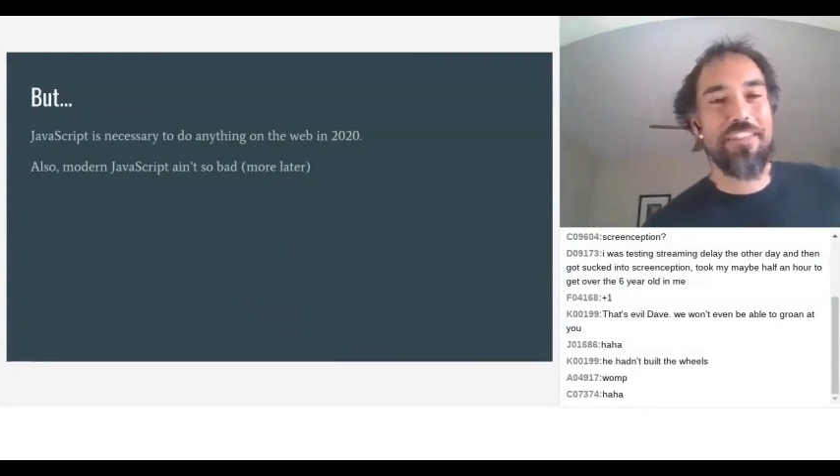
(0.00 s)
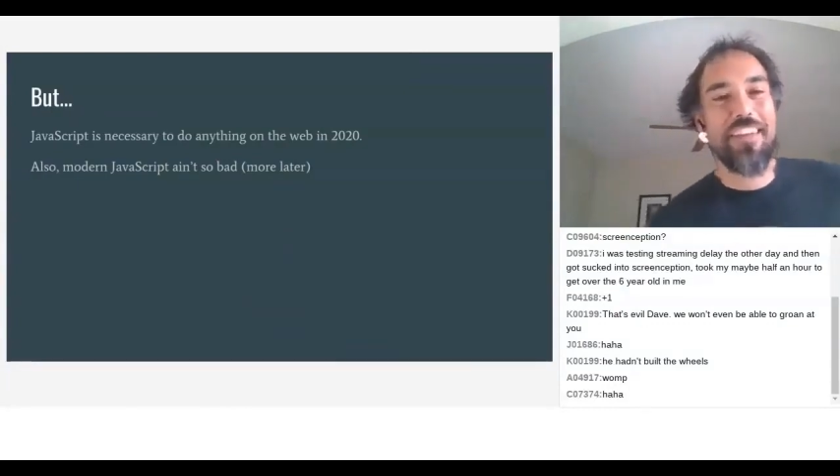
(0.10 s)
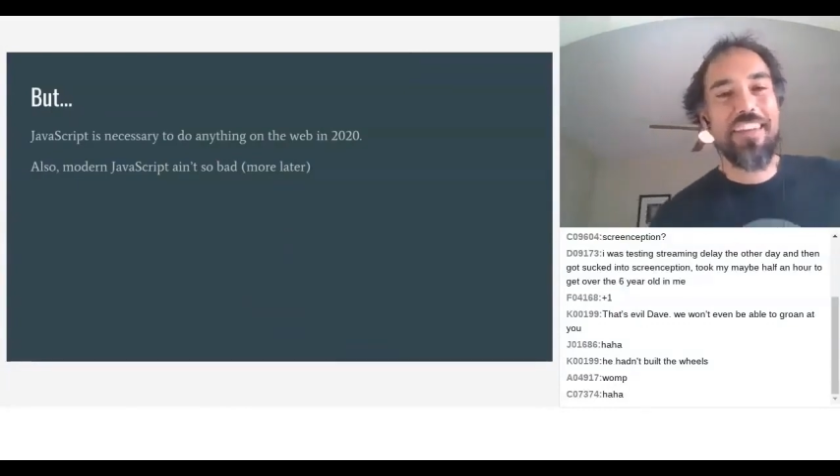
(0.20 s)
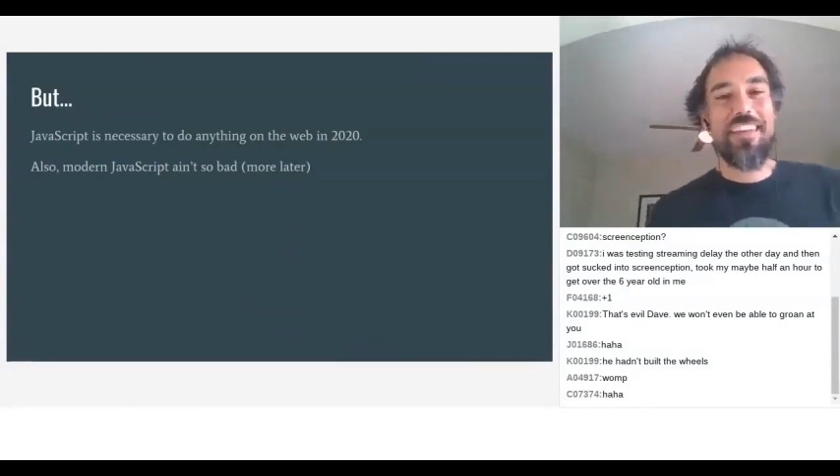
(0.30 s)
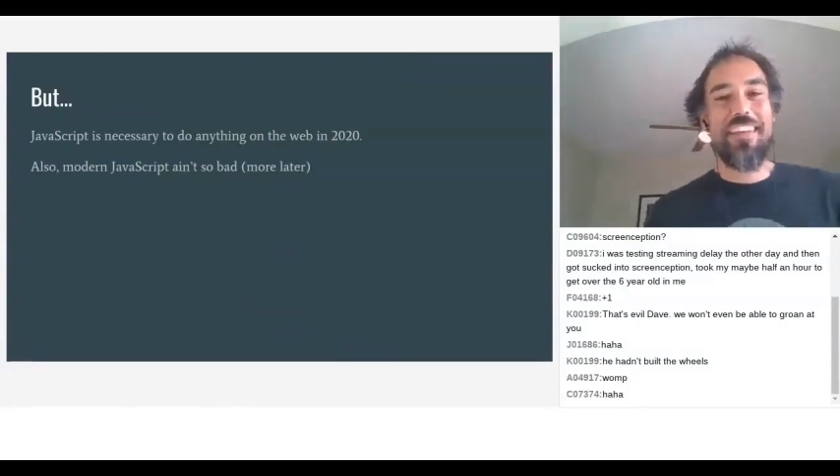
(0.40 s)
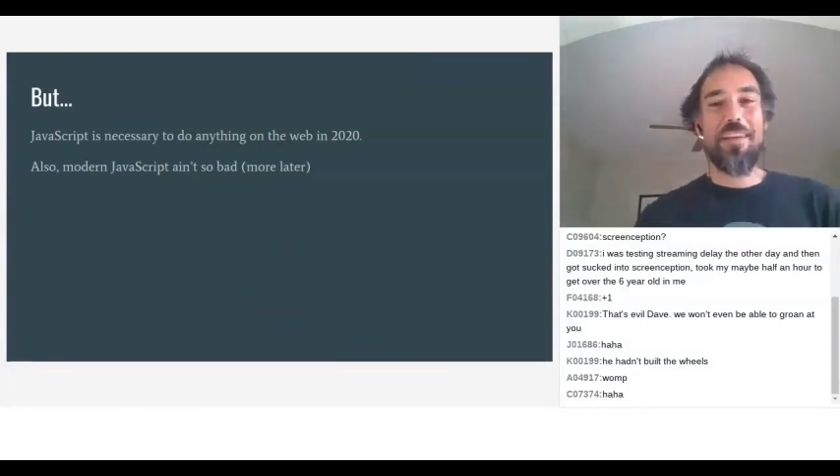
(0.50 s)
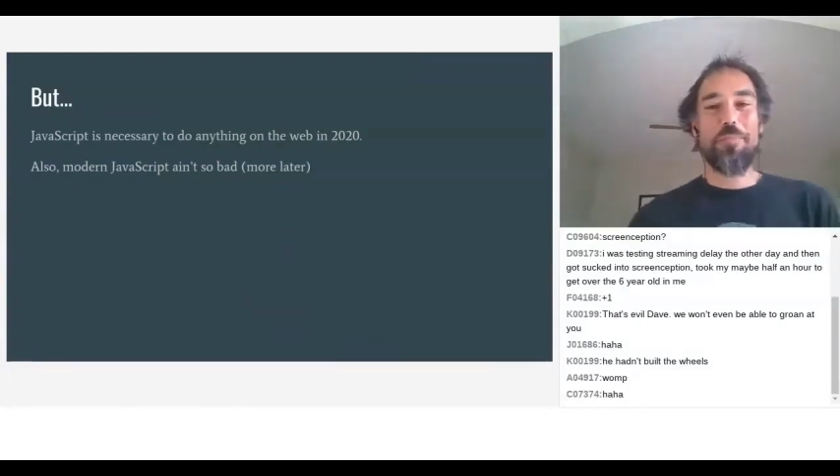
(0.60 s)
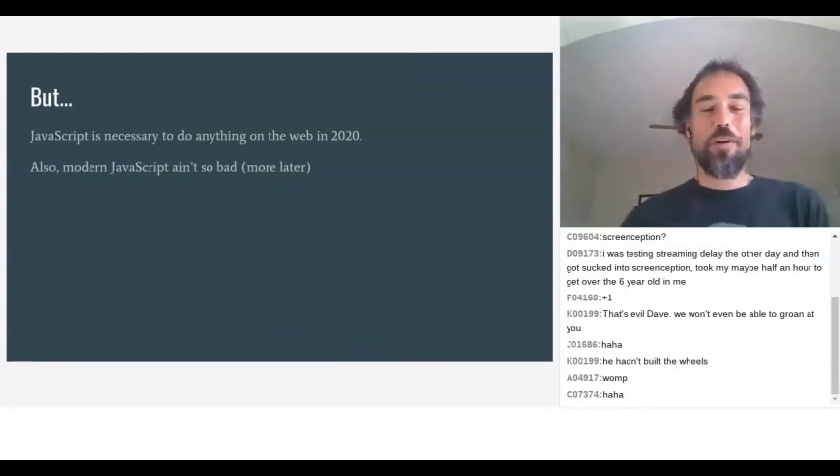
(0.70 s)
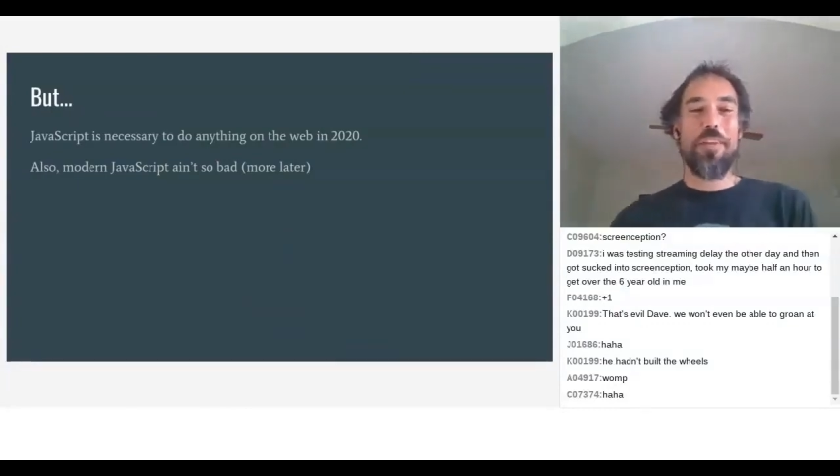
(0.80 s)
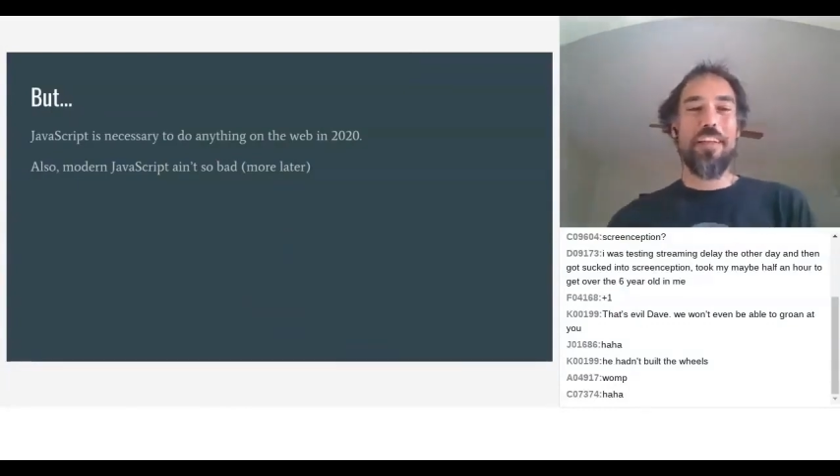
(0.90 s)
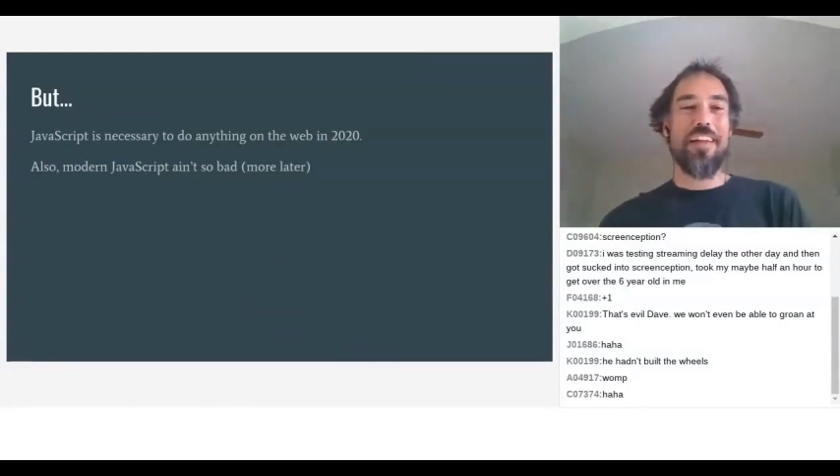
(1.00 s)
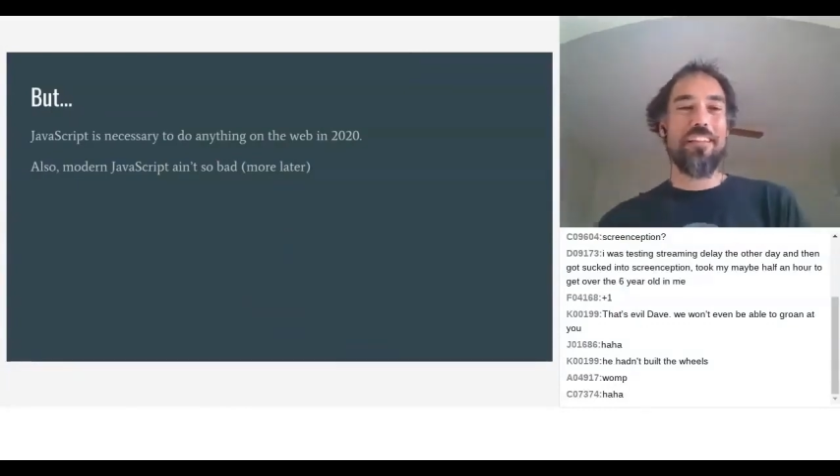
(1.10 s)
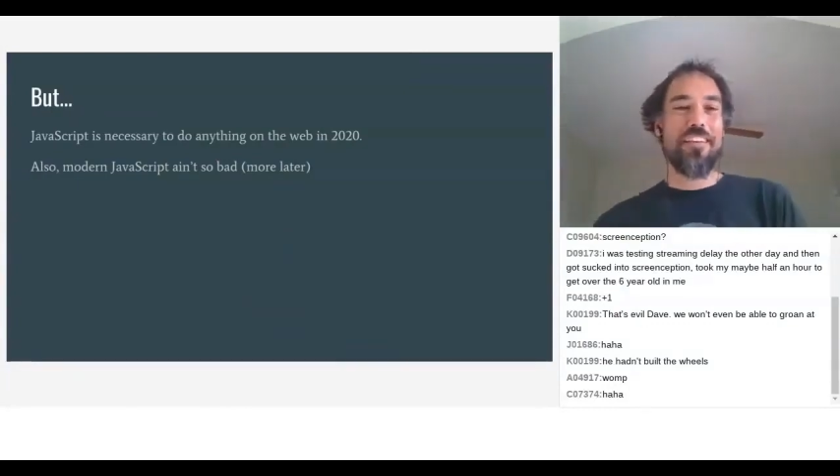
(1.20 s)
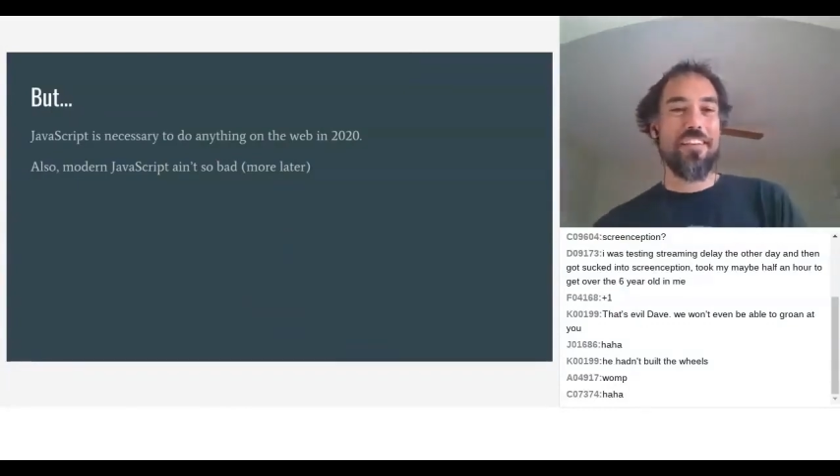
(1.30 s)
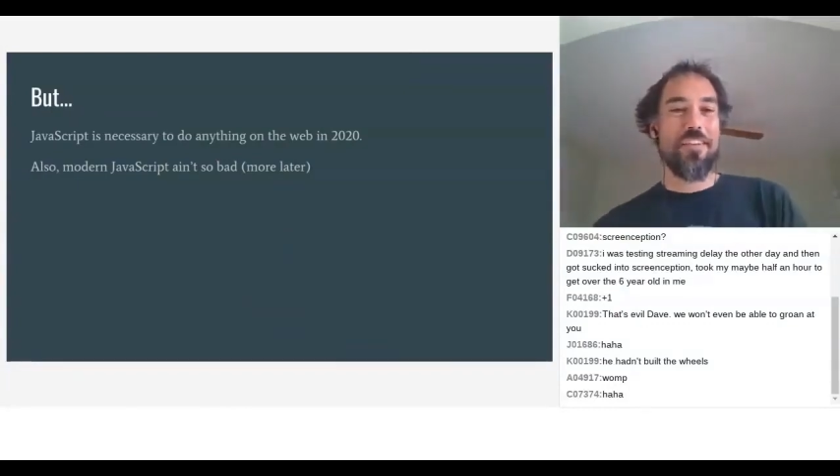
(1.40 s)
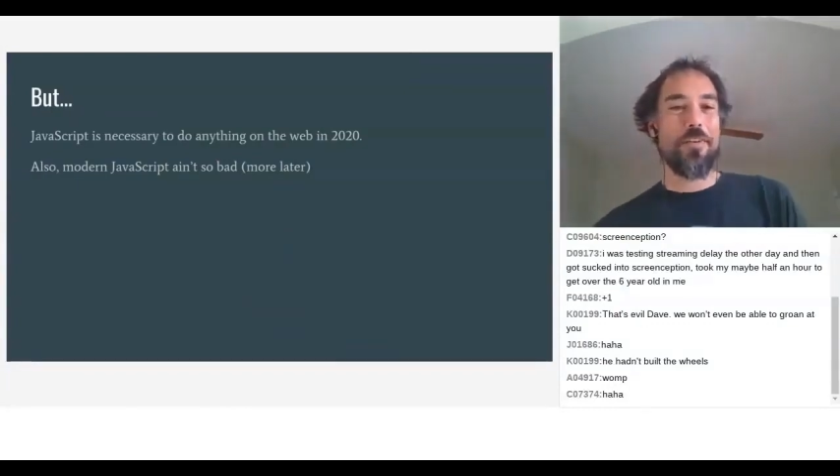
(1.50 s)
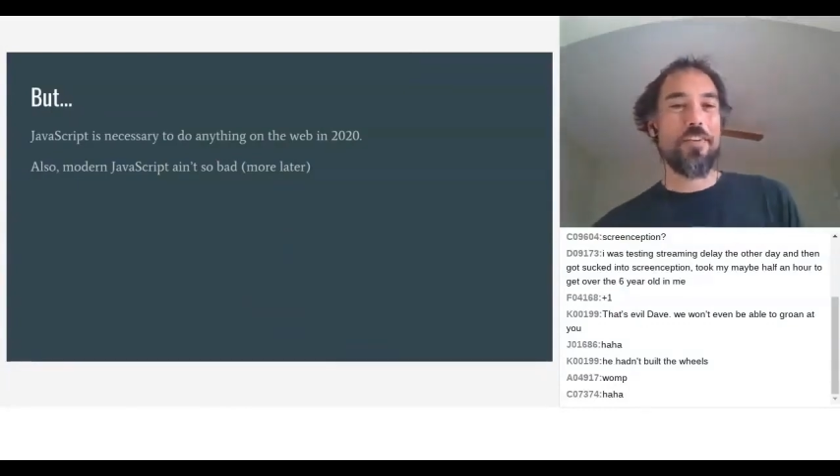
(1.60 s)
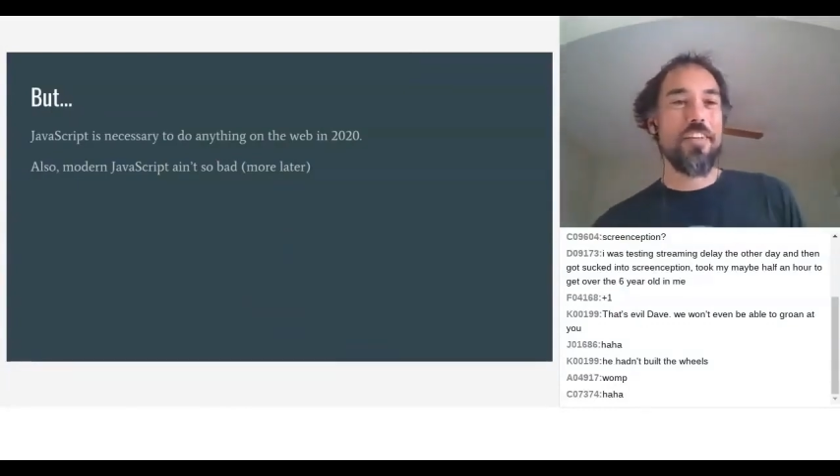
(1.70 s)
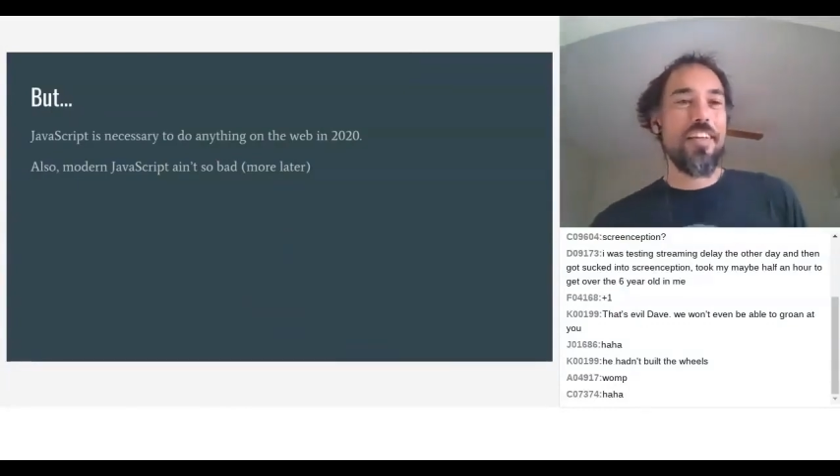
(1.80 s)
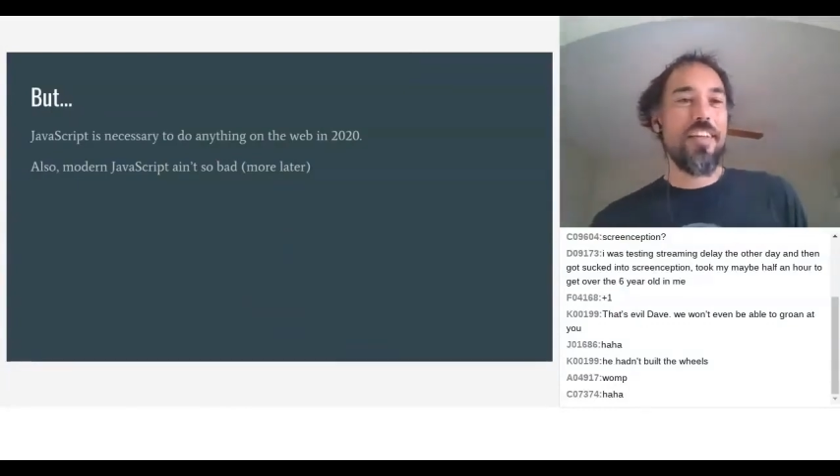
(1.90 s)
believe, and probably a lot of us
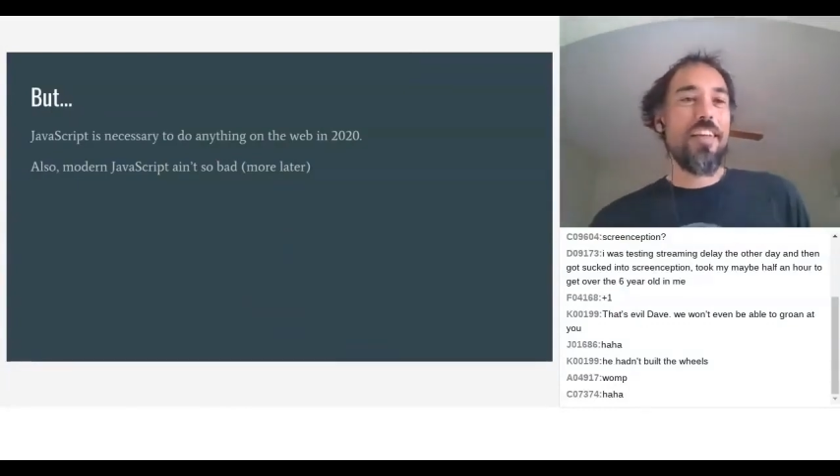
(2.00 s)
do.